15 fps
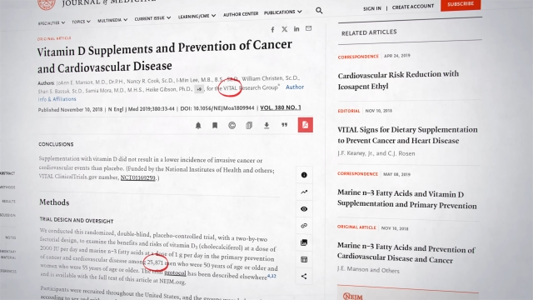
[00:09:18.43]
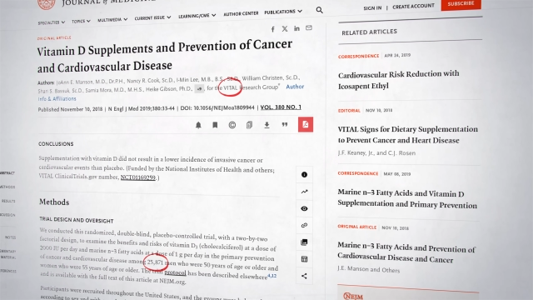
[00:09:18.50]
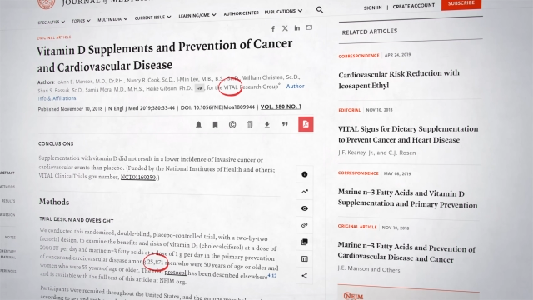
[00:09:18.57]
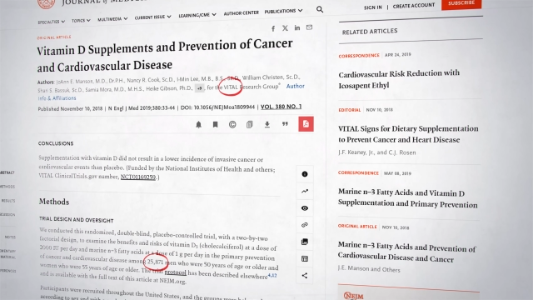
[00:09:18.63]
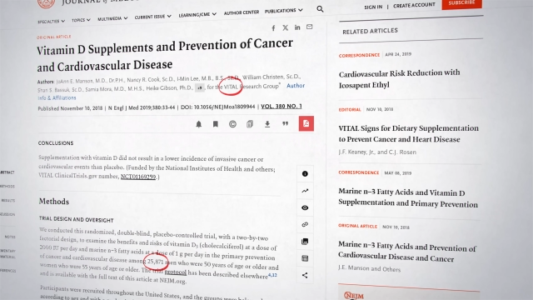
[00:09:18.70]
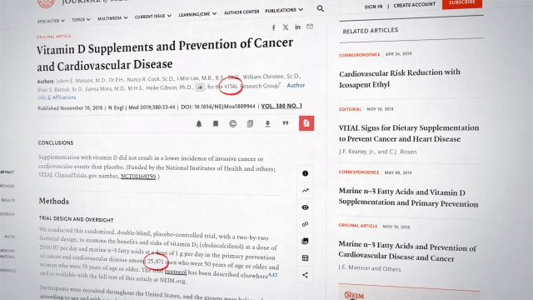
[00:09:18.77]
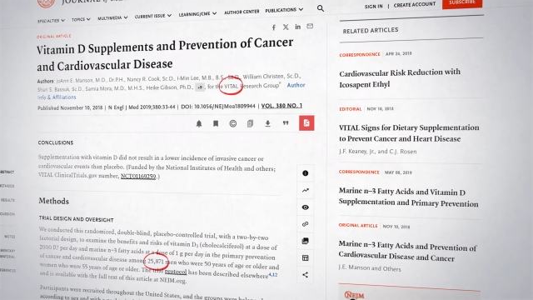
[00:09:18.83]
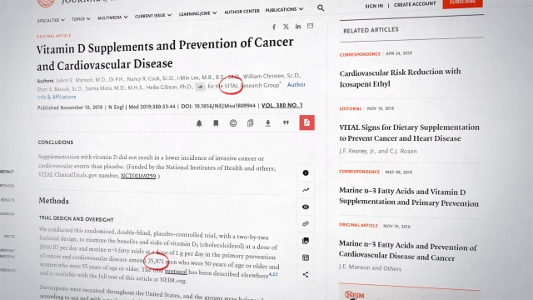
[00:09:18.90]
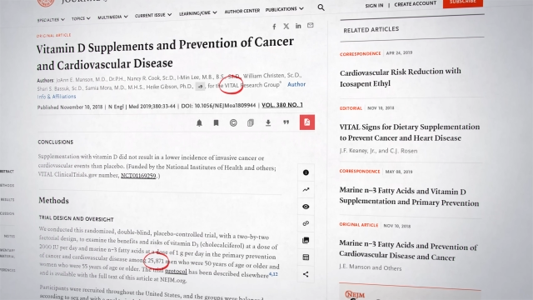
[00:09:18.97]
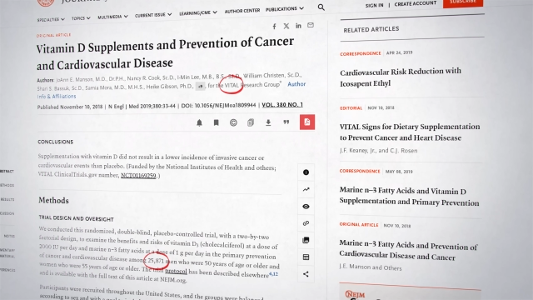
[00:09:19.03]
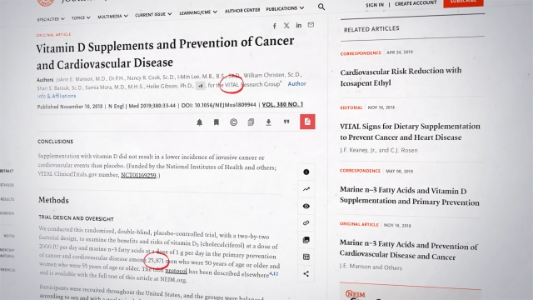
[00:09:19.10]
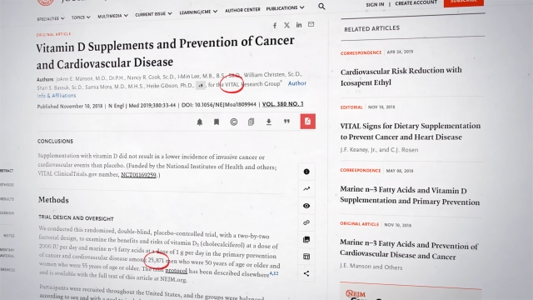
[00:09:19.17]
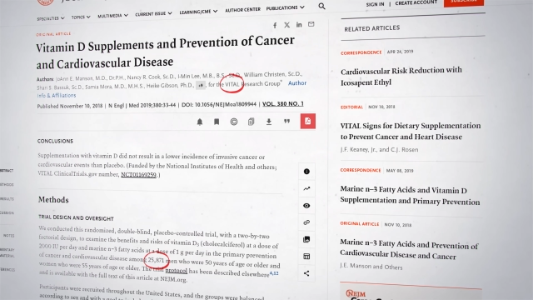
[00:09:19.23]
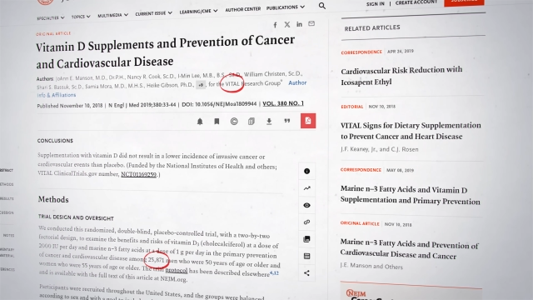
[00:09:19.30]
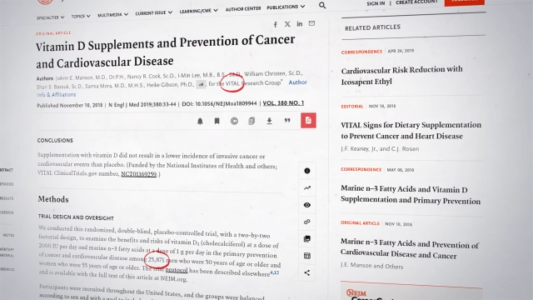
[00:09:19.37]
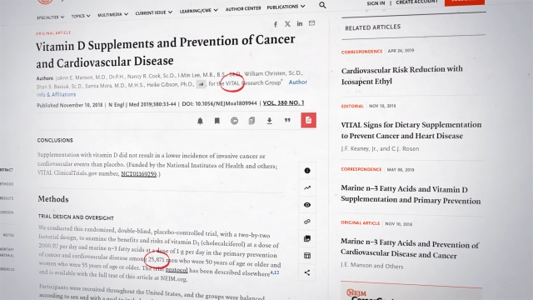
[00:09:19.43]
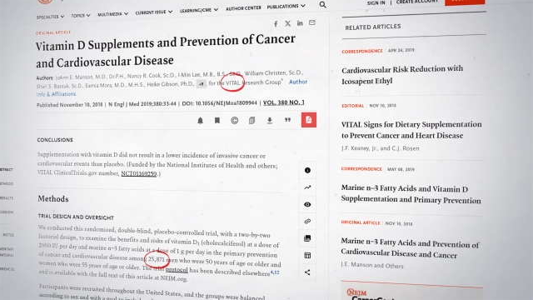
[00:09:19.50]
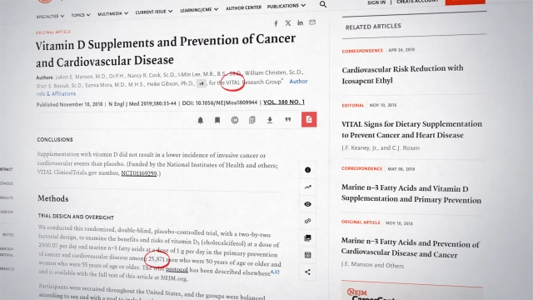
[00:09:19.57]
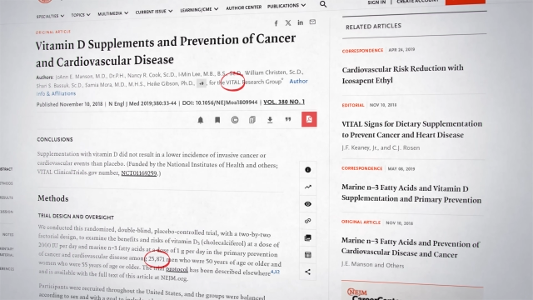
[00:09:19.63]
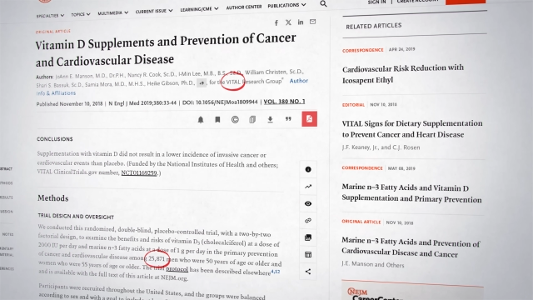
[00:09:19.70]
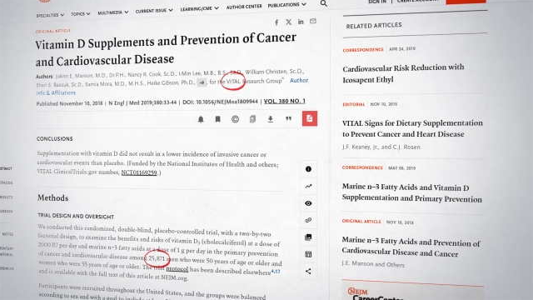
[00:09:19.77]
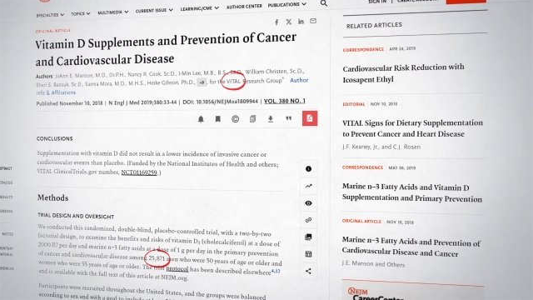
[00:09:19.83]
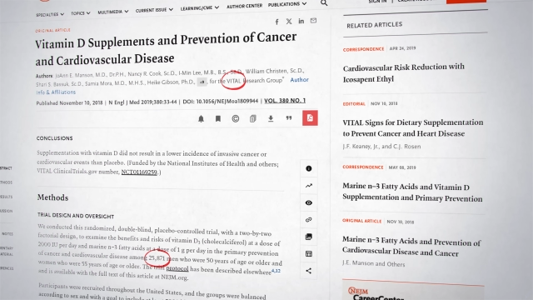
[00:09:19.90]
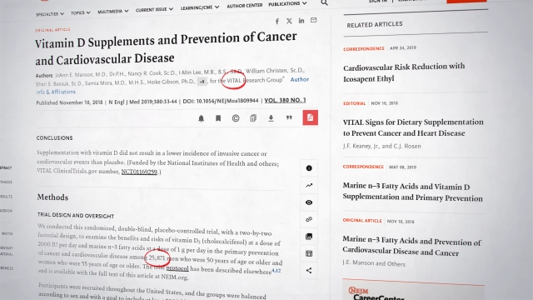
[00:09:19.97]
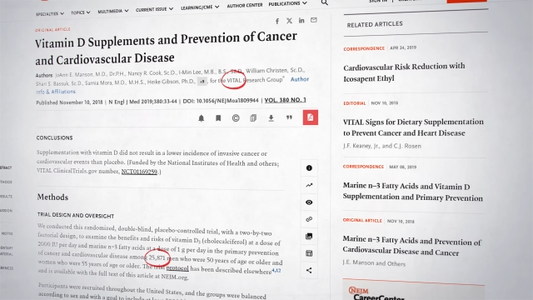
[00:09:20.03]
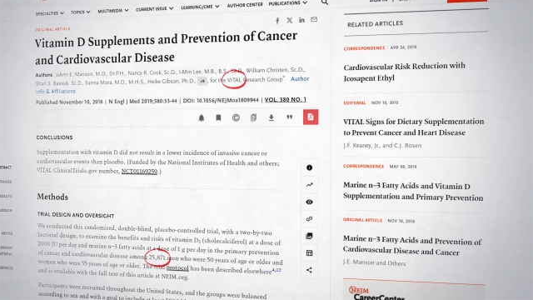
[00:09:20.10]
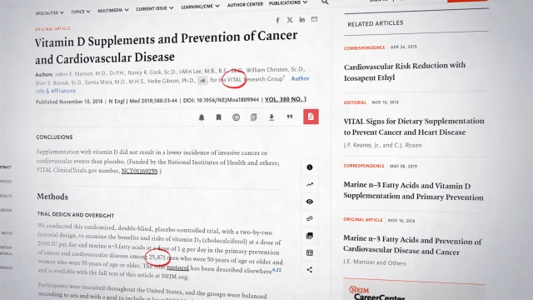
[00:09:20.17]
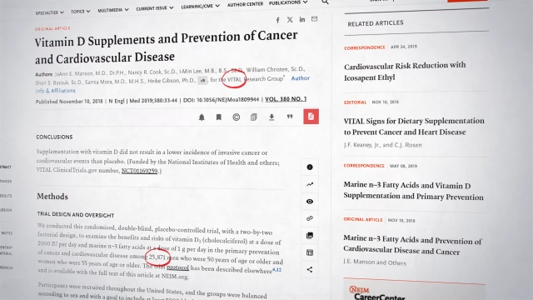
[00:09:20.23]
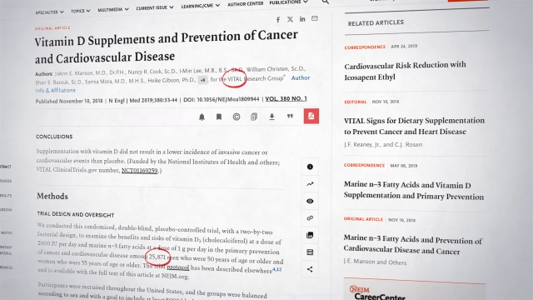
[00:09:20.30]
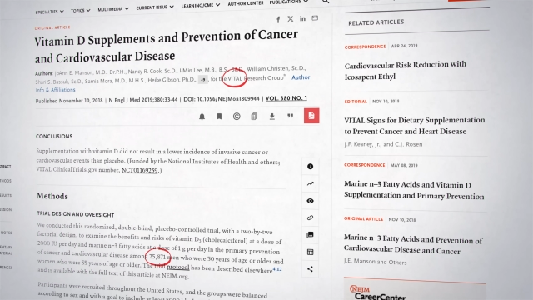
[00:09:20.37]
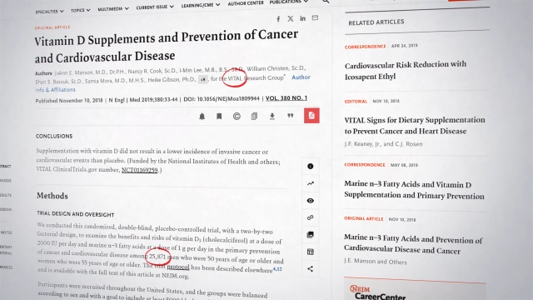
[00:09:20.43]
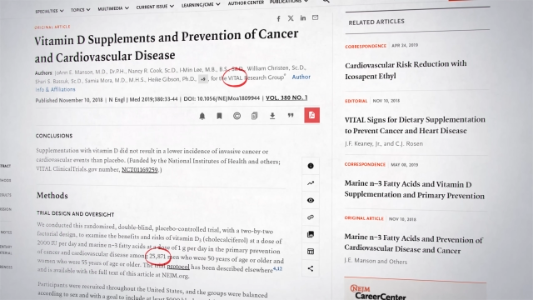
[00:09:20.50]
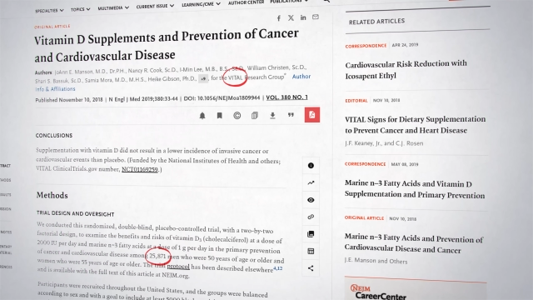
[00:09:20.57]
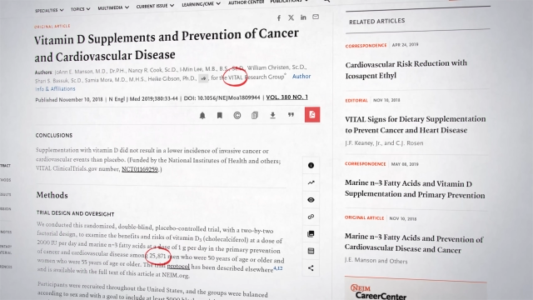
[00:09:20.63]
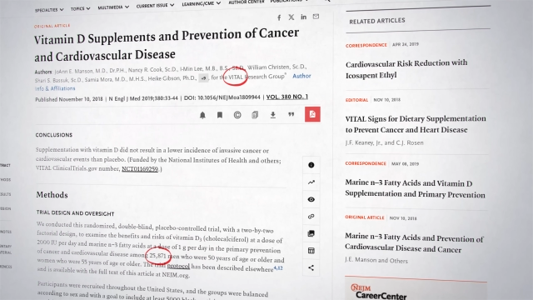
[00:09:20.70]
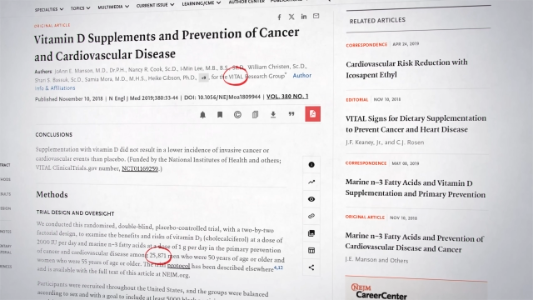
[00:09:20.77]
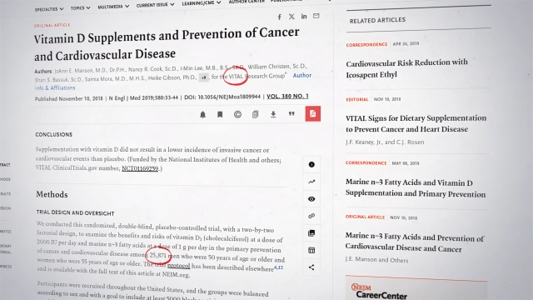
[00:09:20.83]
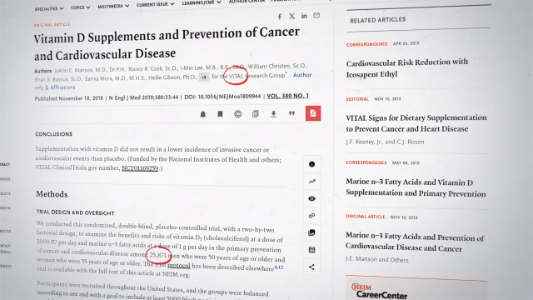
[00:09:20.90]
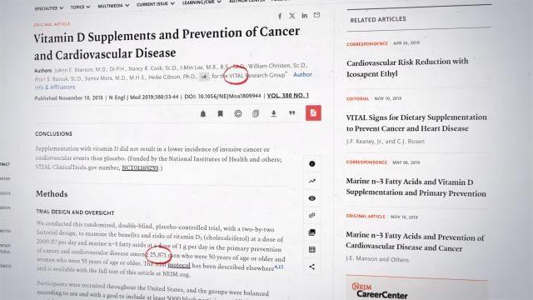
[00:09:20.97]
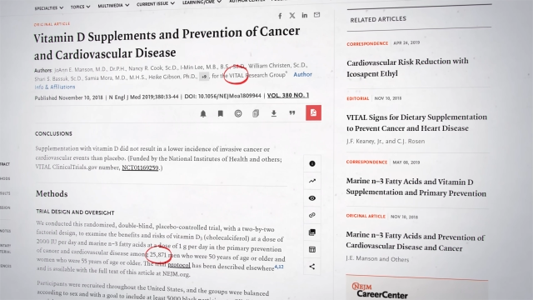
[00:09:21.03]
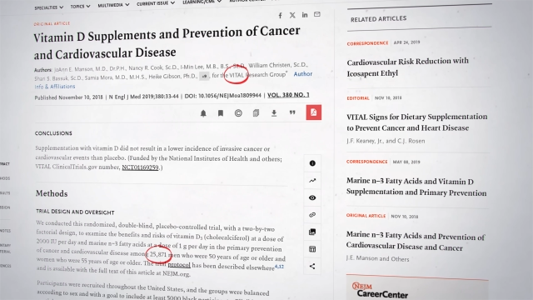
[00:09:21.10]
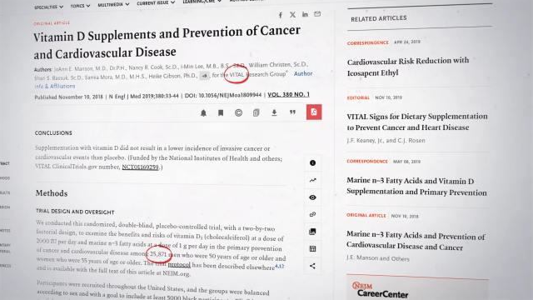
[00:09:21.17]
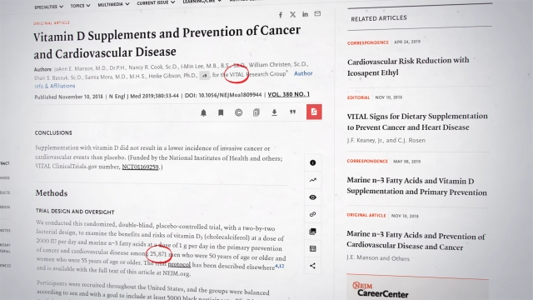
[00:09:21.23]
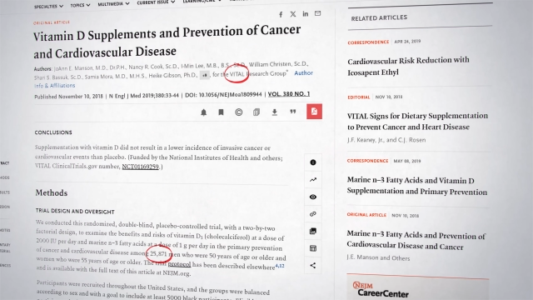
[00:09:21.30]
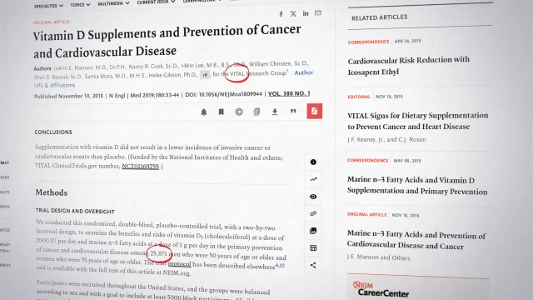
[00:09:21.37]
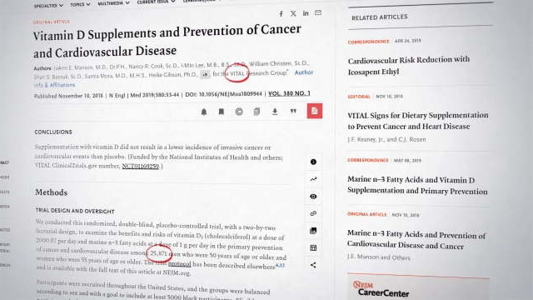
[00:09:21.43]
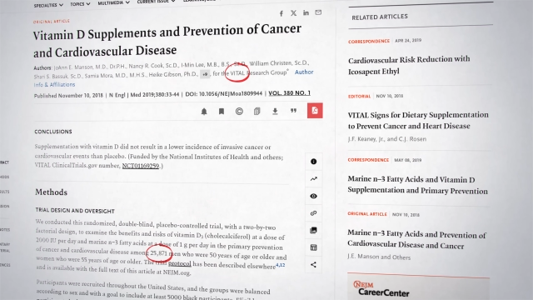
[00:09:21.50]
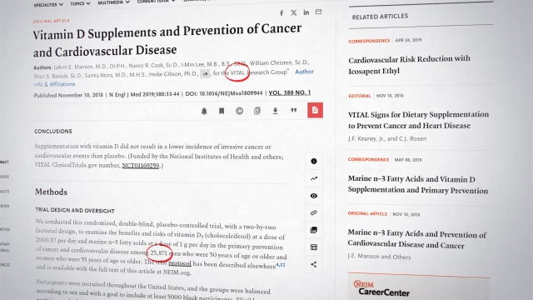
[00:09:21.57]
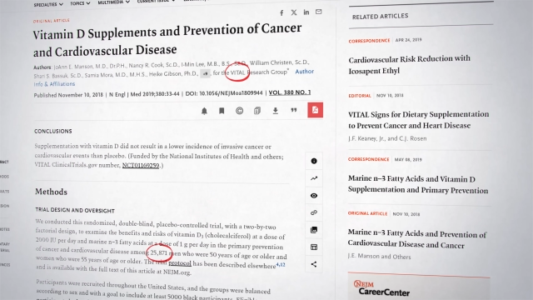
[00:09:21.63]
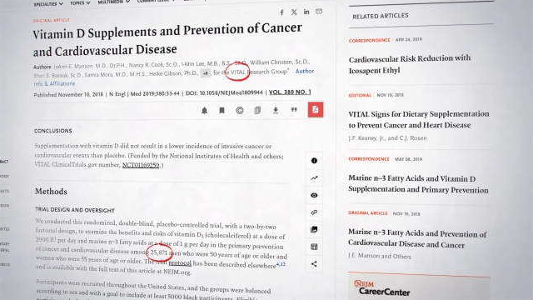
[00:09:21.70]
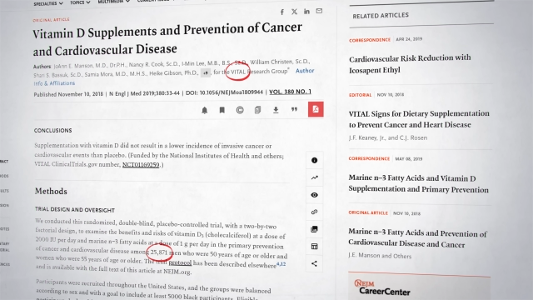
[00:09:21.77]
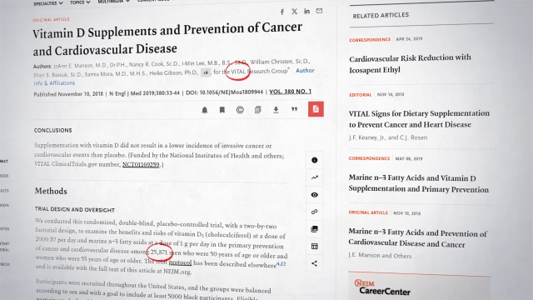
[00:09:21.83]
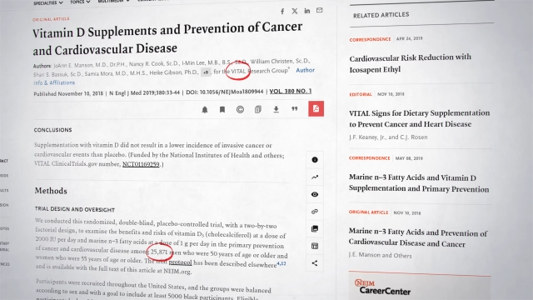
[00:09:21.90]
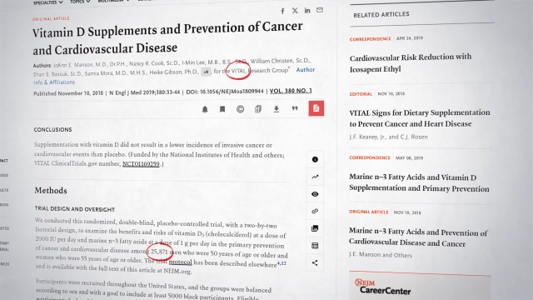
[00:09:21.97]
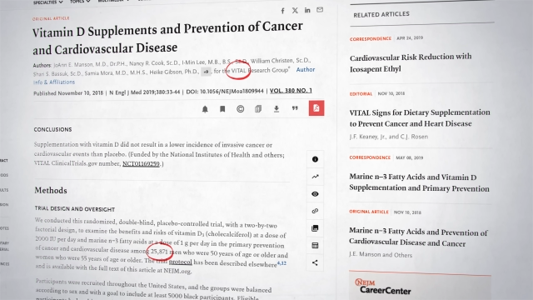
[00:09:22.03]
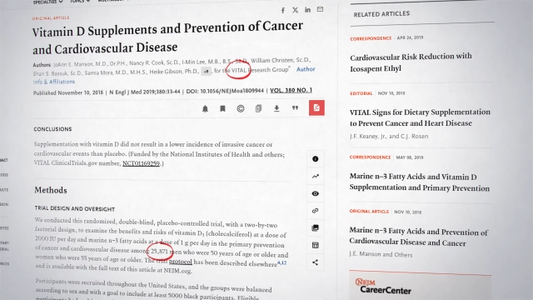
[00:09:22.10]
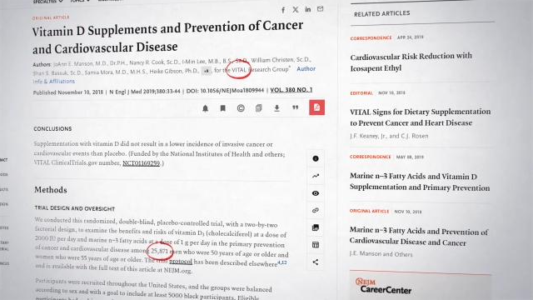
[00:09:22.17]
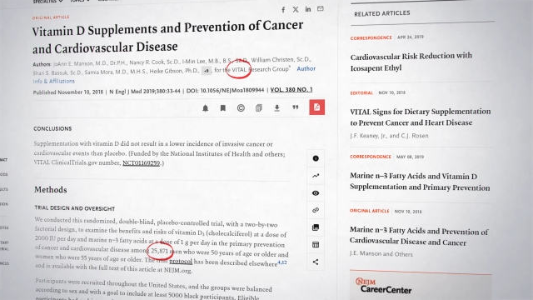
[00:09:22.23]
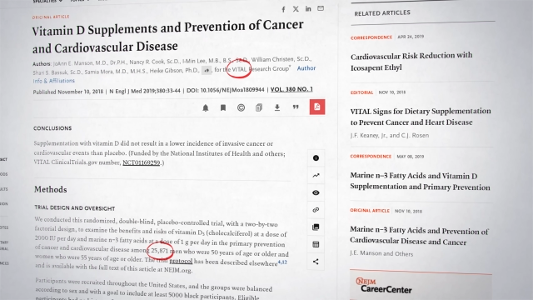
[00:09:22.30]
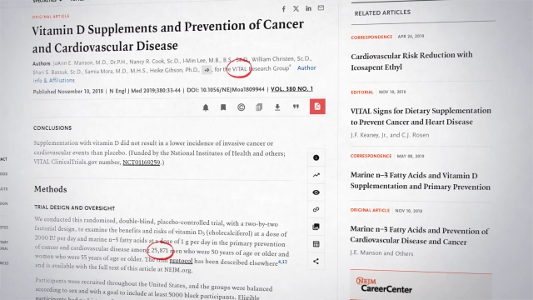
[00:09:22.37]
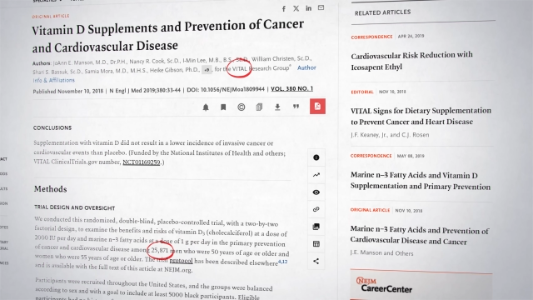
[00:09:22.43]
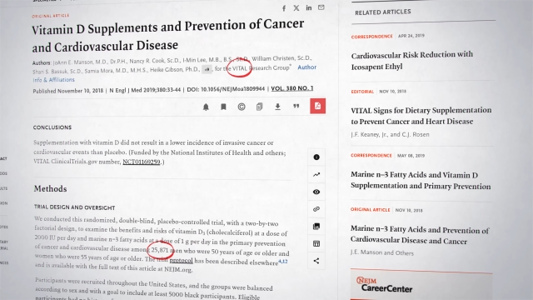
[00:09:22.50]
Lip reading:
Nobody's mouth can be seen.